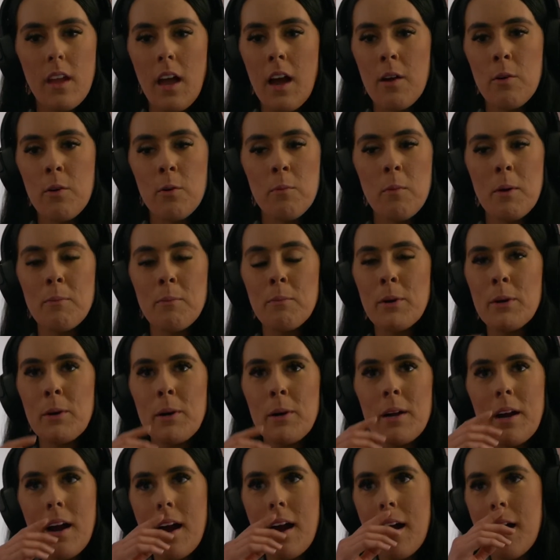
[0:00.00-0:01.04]
I
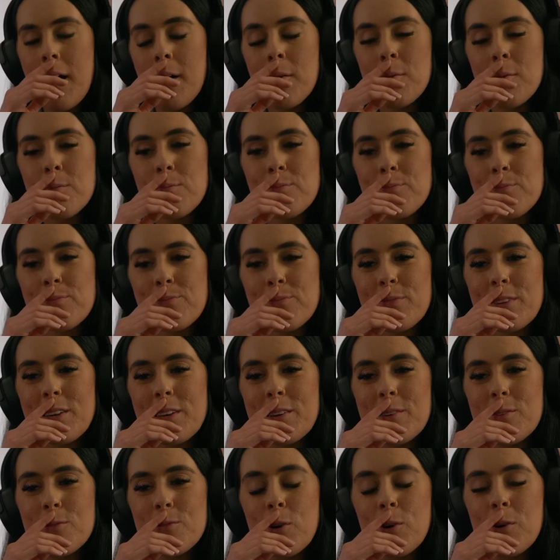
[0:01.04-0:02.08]
remember
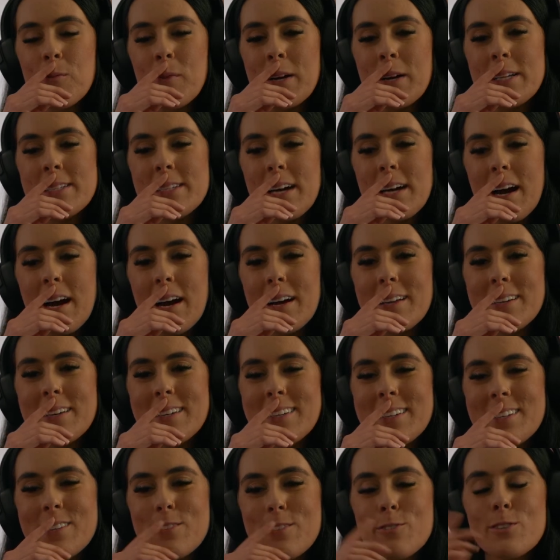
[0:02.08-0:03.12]
when my
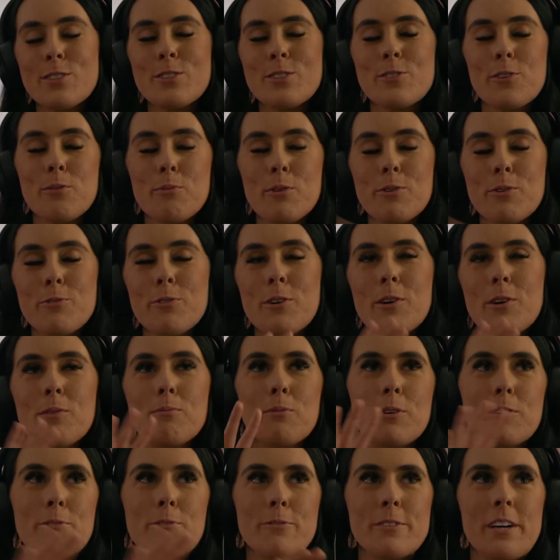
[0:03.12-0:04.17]
dad was sober for a
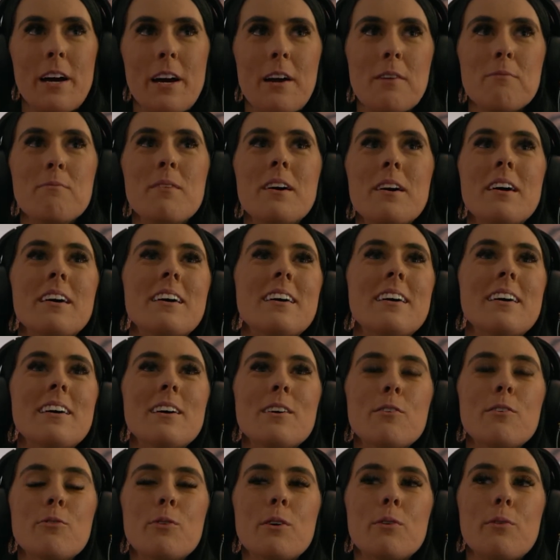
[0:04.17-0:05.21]
brief time,
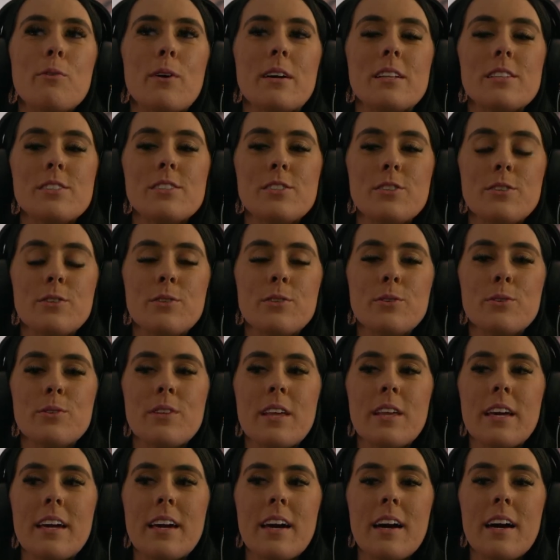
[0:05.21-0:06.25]
we went to
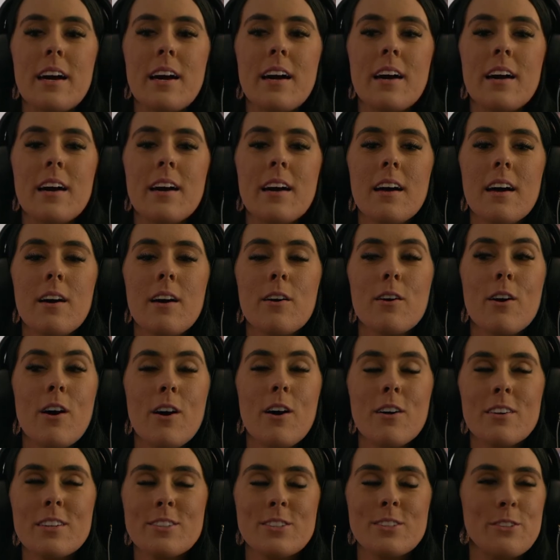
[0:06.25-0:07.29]
like a
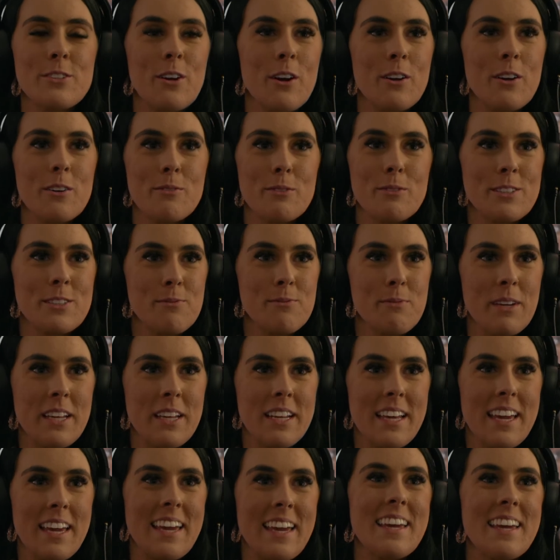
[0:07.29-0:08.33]
Alcoholics Anonymous
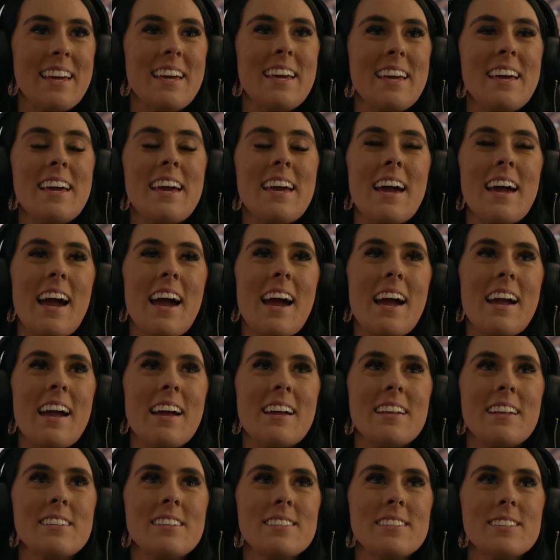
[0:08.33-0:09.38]
meeting,
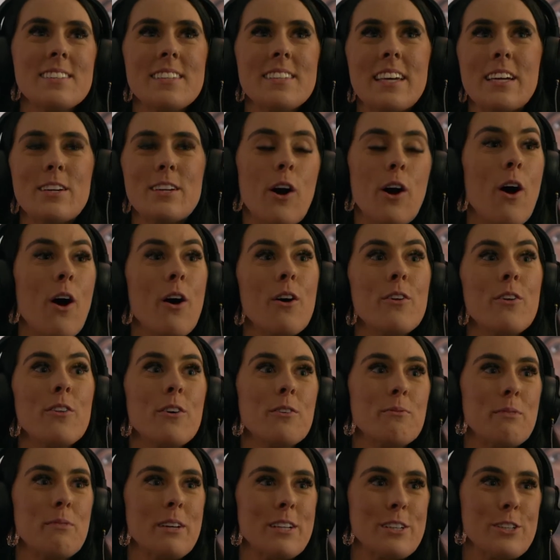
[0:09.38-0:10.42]
and they called
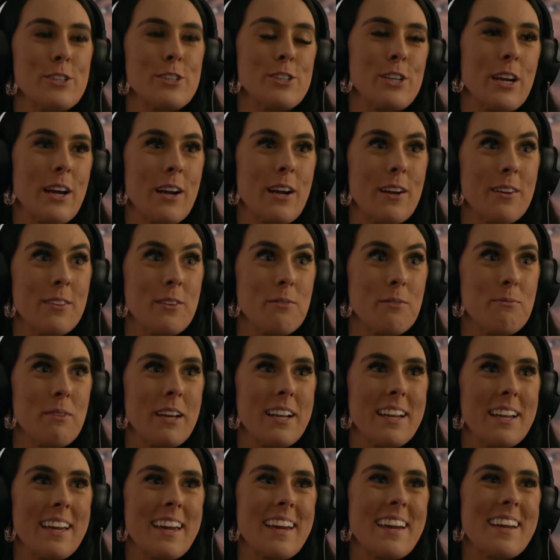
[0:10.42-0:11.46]
on me to share in the
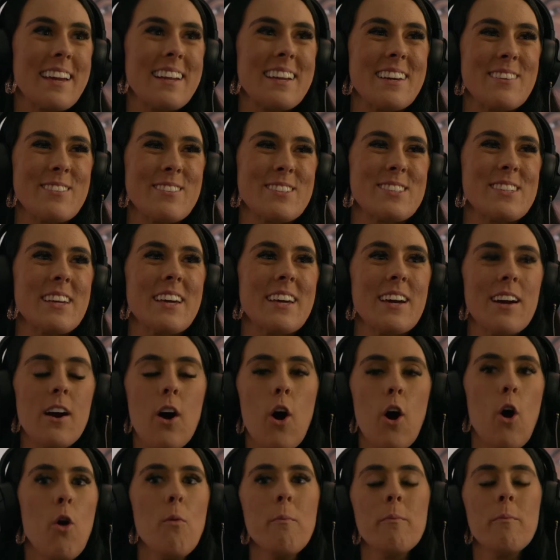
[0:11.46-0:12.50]
meeting. And I was like,
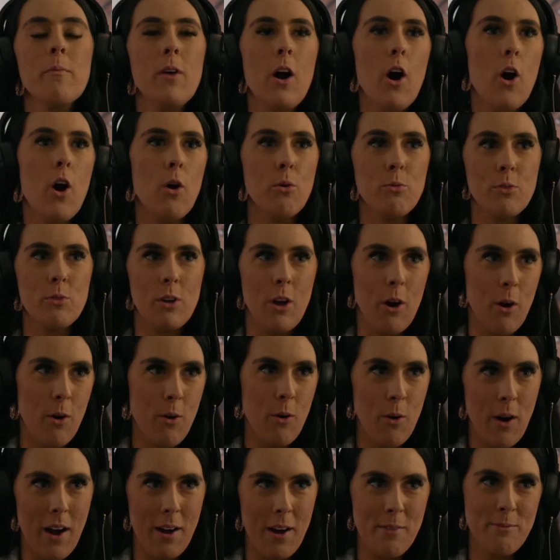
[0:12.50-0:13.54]
oh
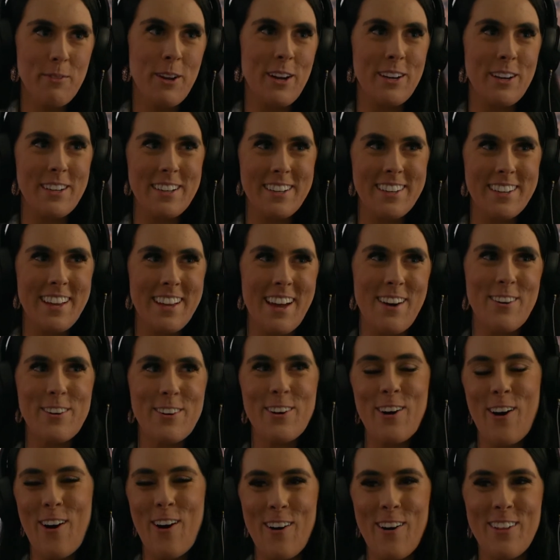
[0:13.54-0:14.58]
no, I'm not an
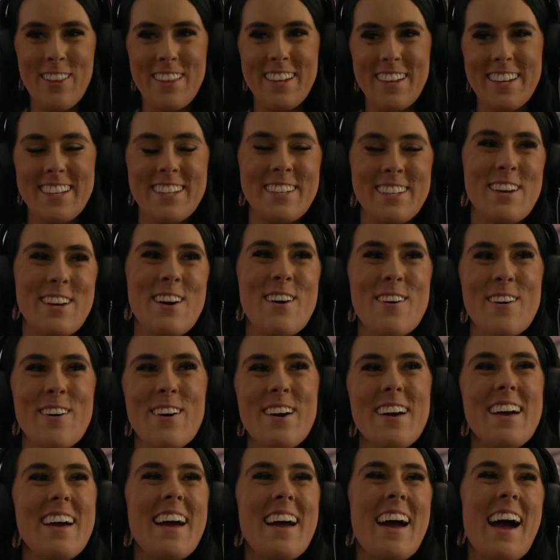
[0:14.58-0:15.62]
alcoholic. No,
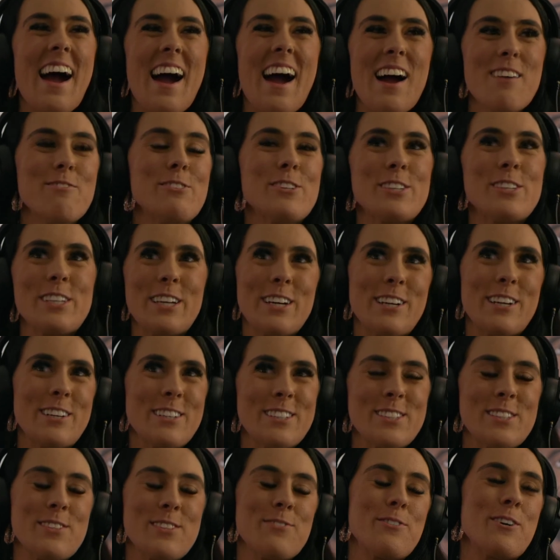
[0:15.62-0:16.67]
I'm just here
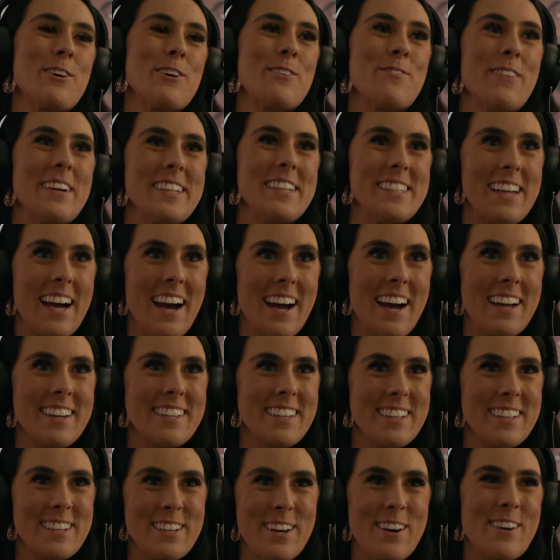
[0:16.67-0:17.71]
to support my dad,
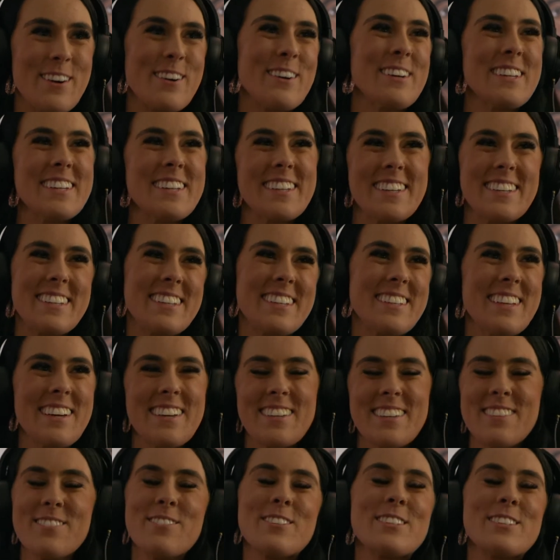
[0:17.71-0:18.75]
you know? And
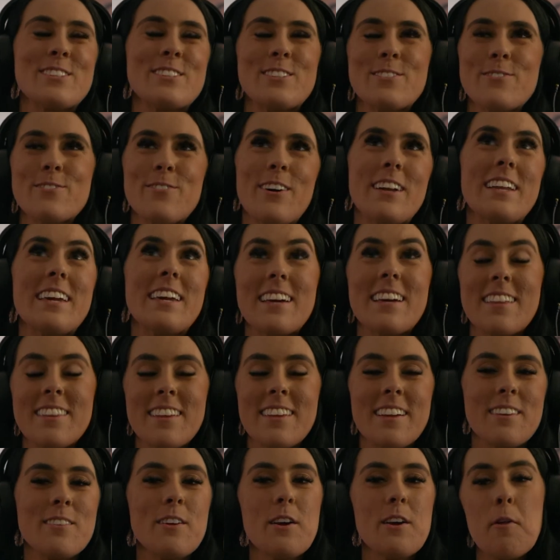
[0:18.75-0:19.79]
it was just funny. And
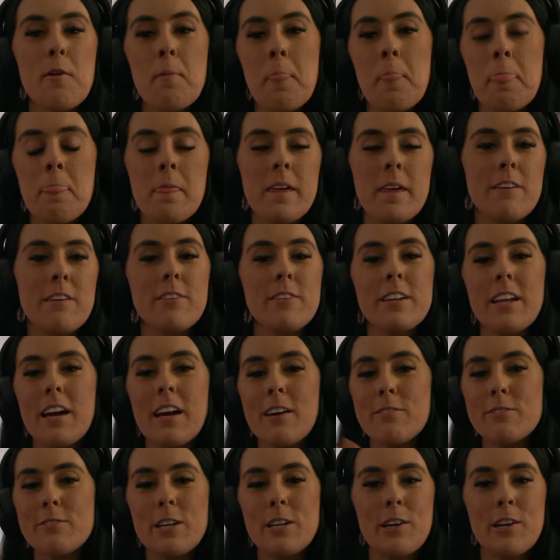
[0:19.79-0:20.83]
then even
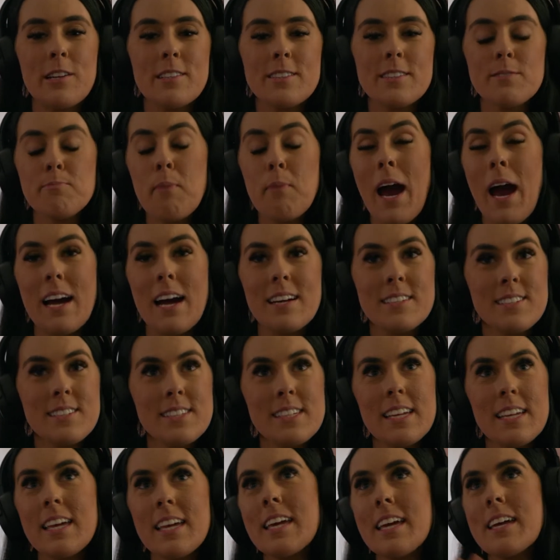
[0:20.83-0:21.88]
after his
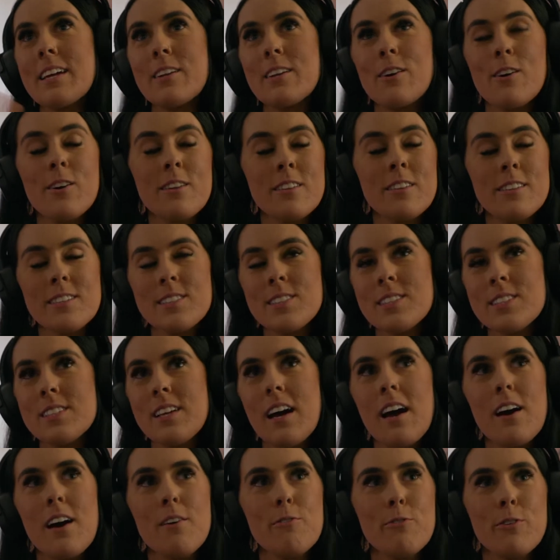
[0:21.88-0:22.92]
passing and all this
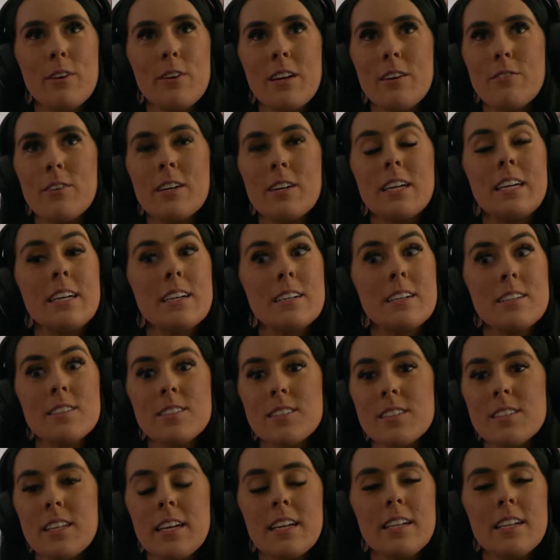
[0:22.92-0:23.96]
stuff, whatever,
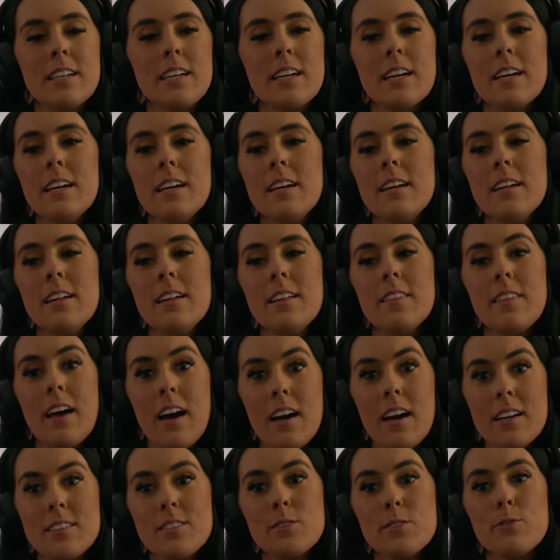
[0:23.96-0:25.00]
years later,
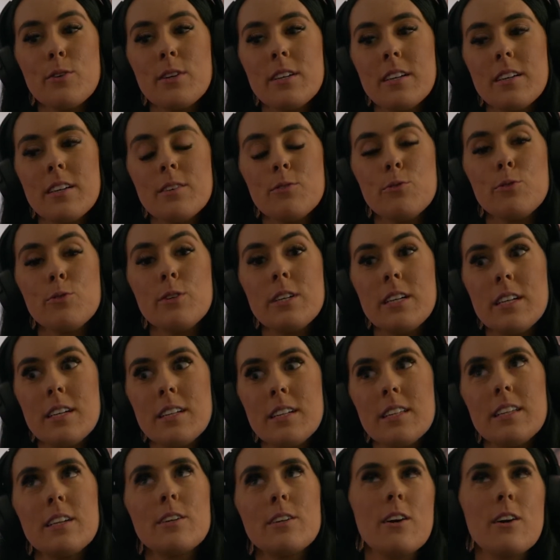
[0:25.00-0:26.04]
that's when it
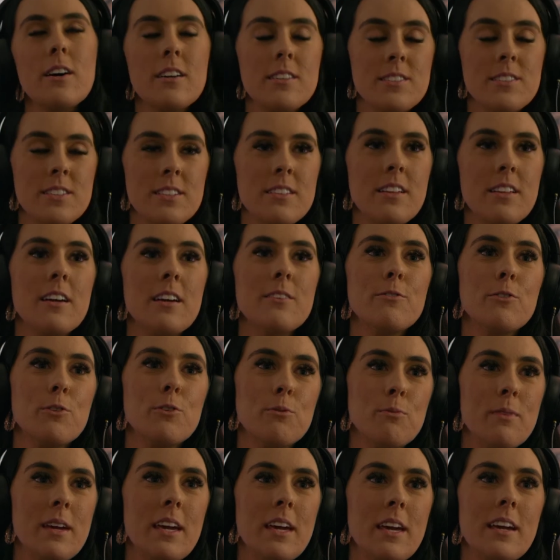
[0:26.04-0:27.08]
really crossed the line
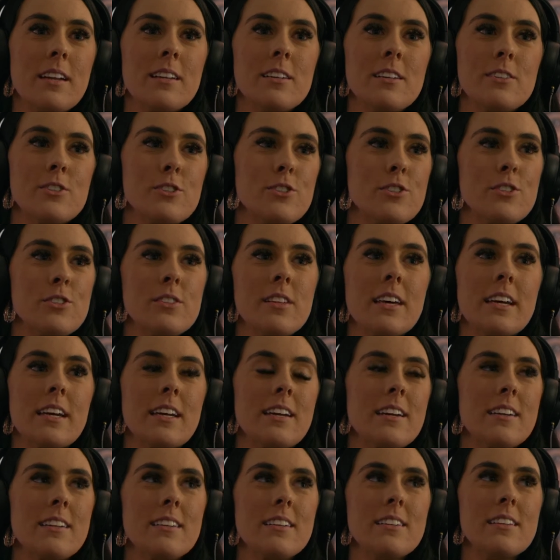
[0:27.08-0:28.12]
for me. And it just
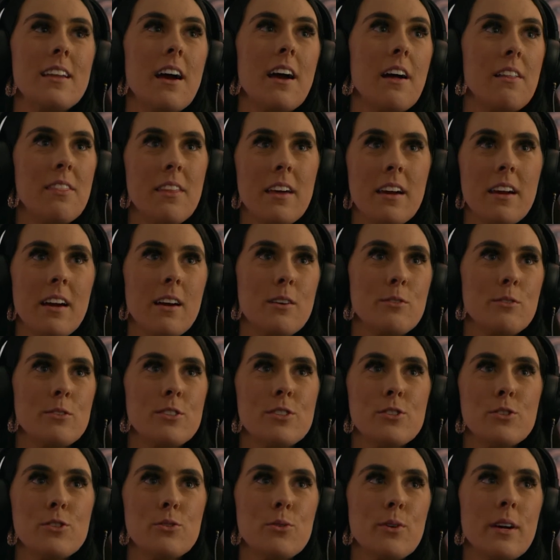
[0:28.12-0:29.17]
like nothing I
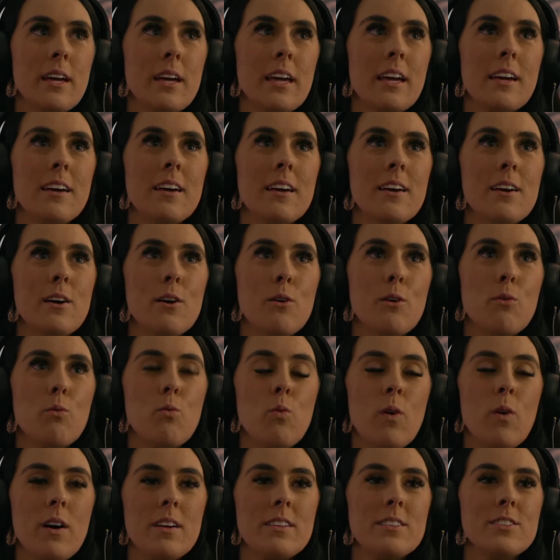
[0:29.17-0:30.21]
was doing
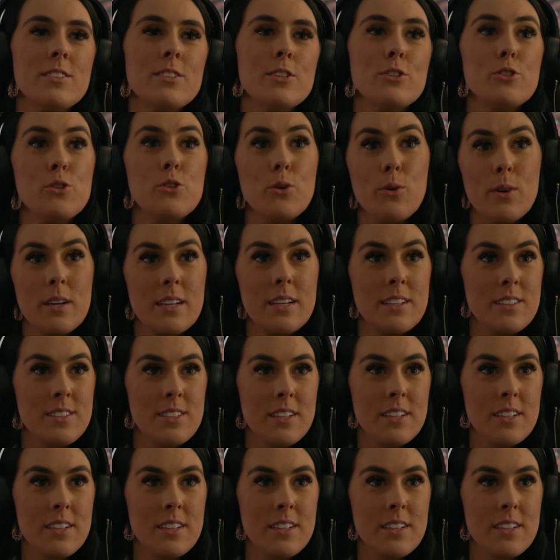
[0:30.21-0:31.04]
was a choice